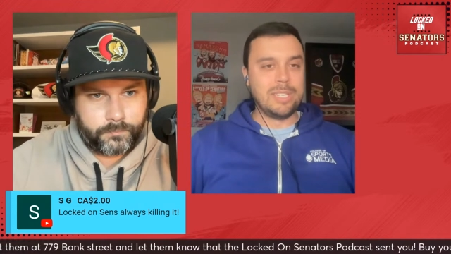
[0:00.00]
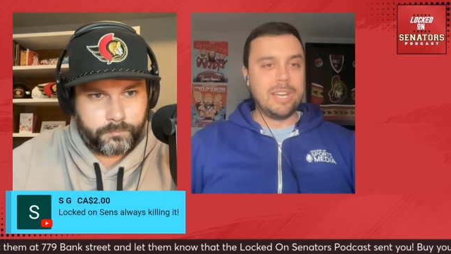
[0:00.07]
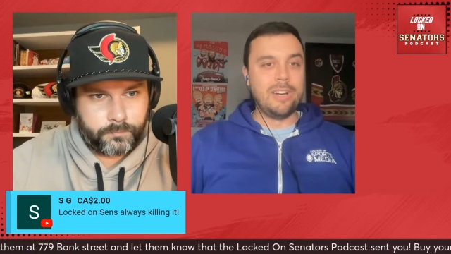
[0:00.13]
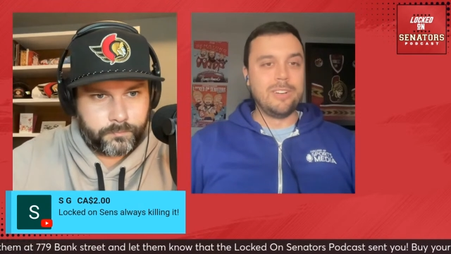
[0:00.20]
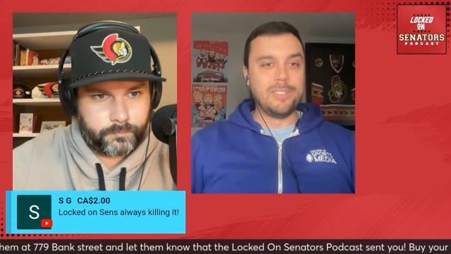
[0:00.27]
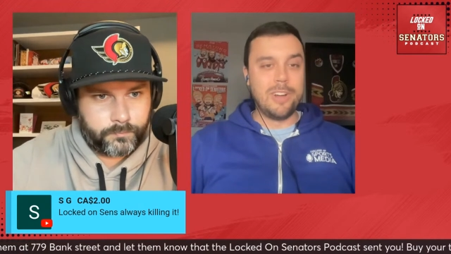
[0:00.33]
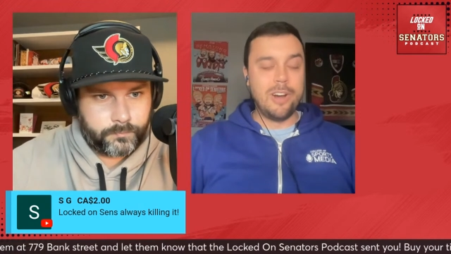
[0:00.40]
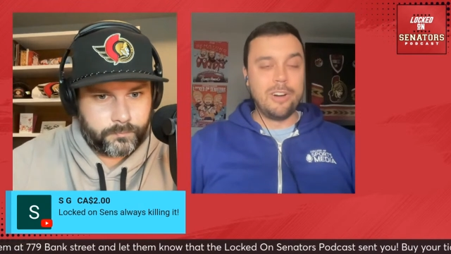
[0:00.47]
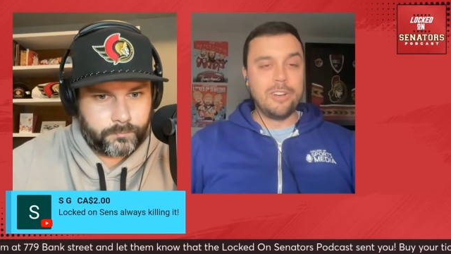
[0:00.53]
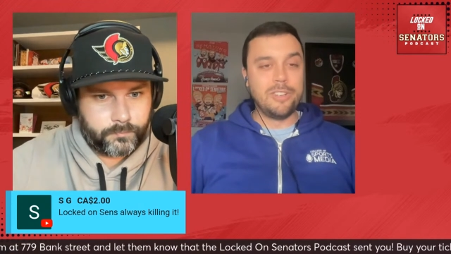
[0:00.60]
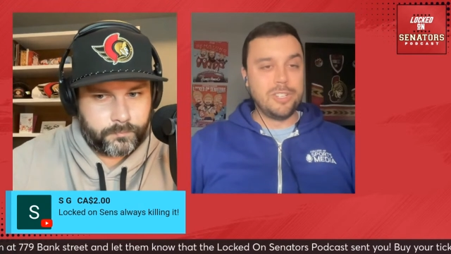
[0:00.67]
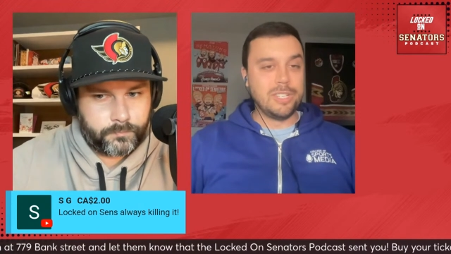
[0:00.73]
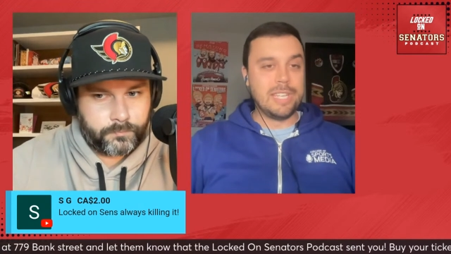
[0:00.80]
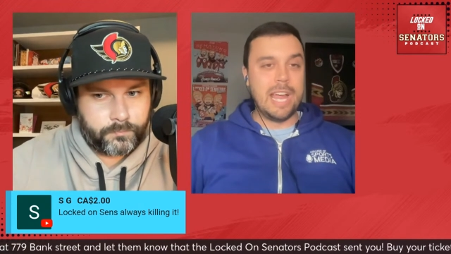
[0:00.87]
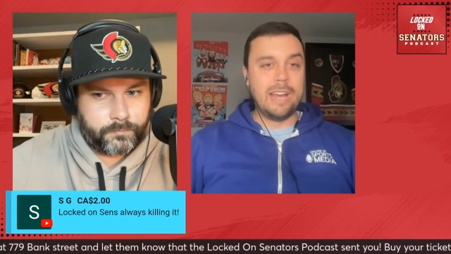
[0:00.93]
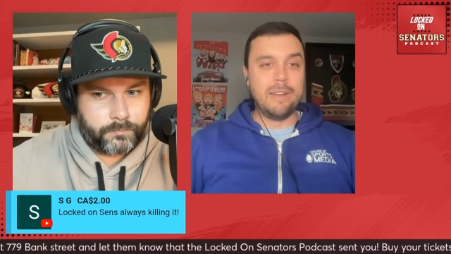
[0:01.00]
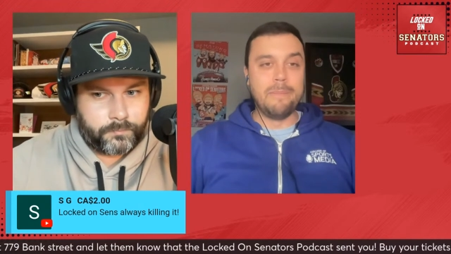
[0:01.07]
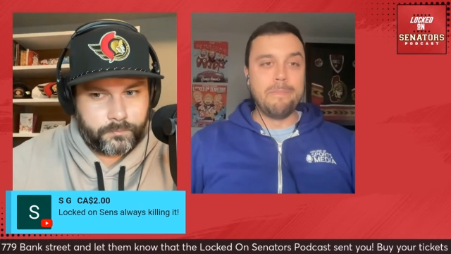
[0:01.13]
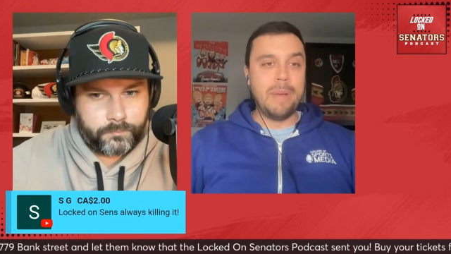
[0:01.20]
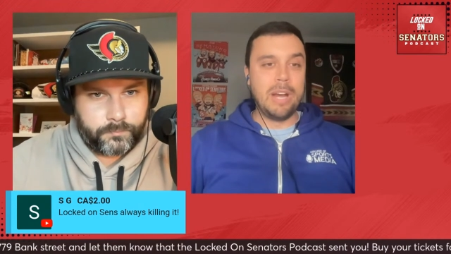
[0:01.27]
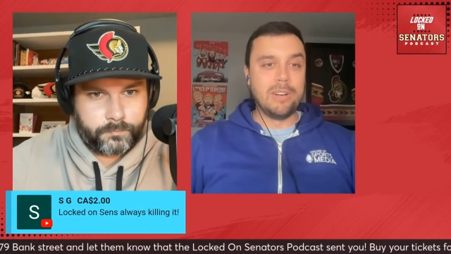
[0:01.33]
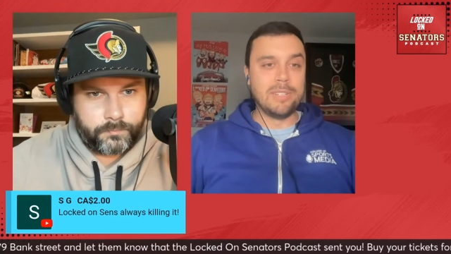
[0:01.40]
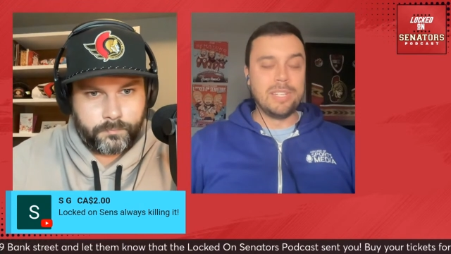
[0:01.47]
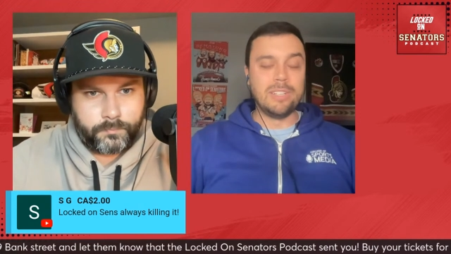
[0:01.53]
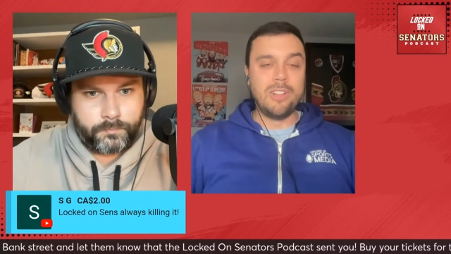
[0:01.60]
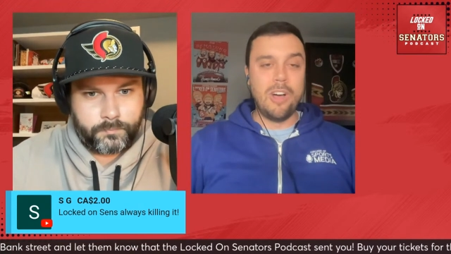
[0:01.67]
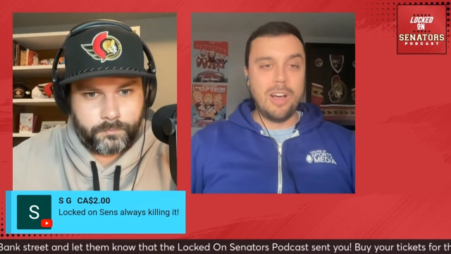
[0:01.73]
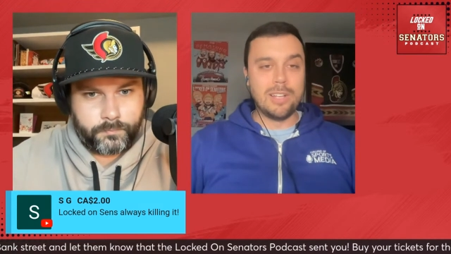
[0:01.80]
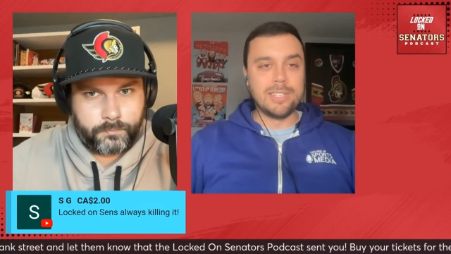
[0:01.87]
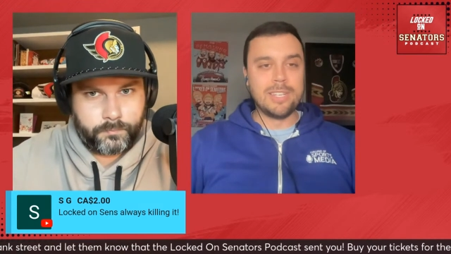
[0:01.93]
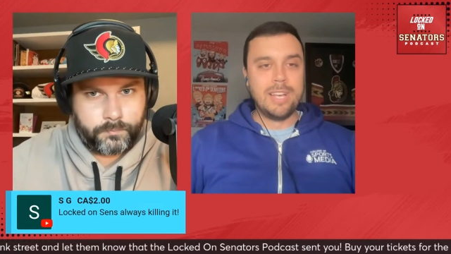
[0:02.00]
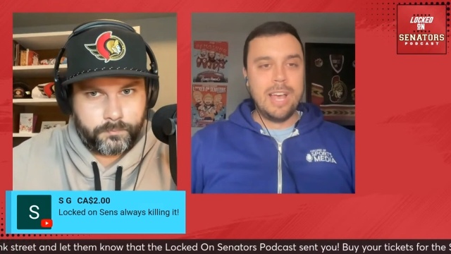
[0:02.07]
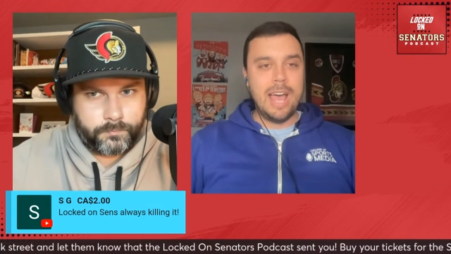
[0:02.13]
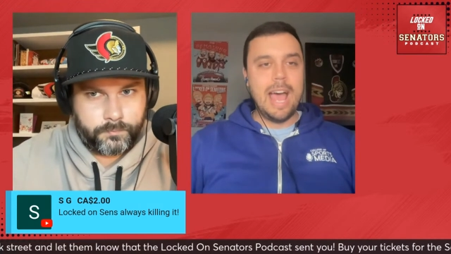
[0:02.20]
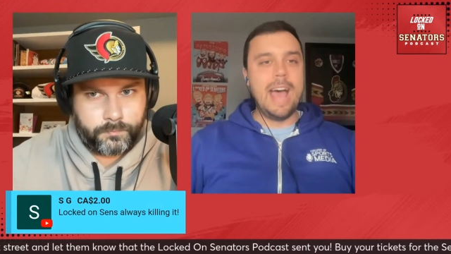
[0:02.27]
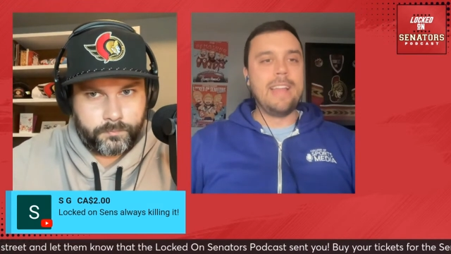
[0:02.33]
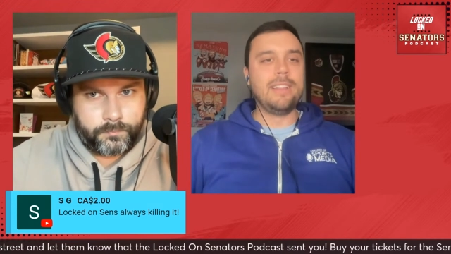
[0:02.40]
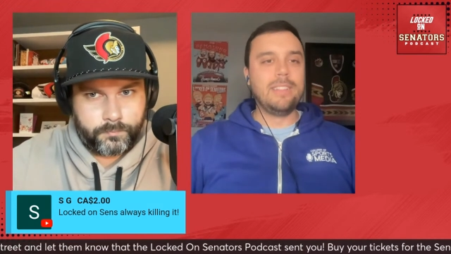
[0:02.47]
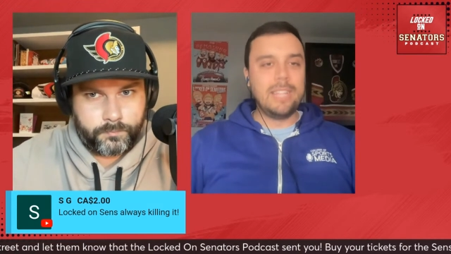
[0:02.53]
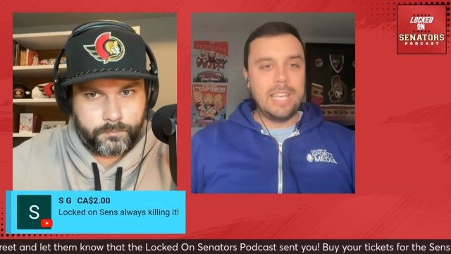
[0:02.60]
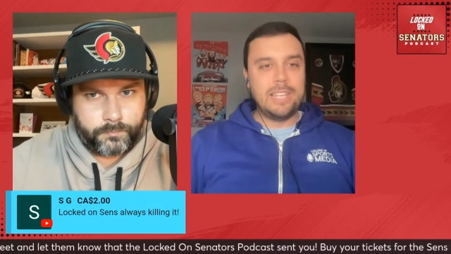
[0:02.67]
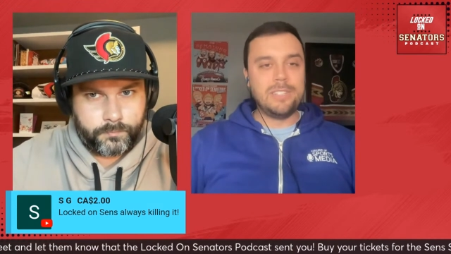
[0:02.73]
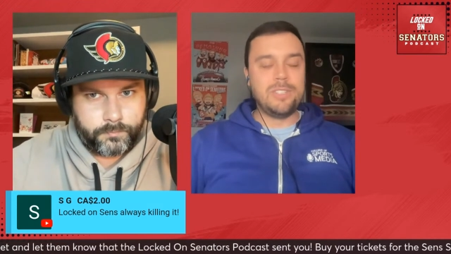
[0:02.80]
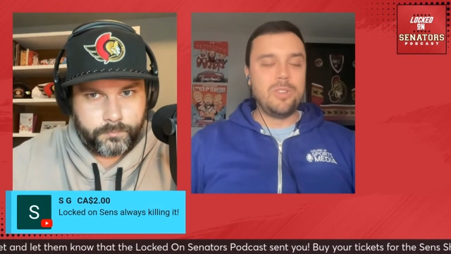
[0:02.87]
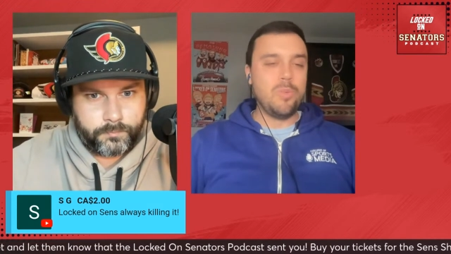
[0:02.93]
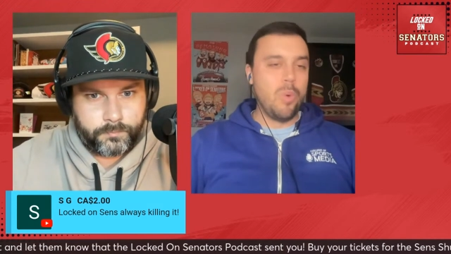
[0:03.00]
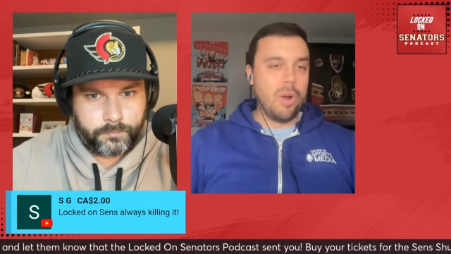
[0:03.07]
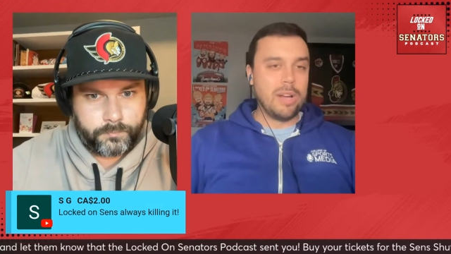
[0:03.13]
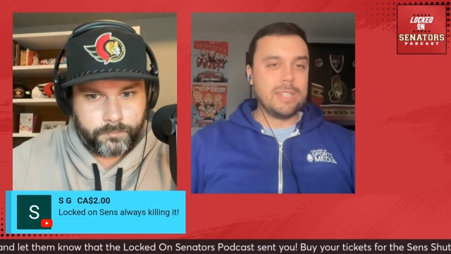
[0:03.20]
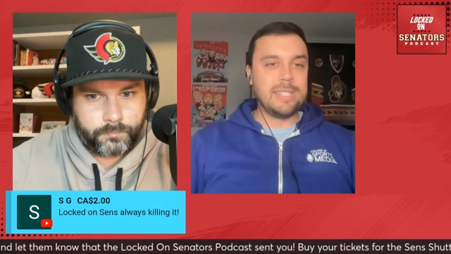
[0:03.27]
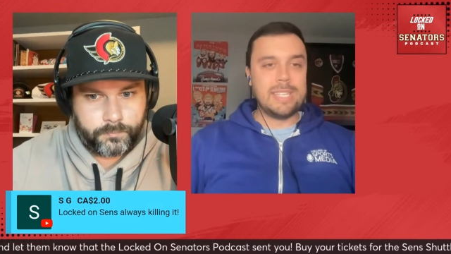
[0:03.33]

Speaker 1: Senators are and you just had an embarrassing loss, at least you want to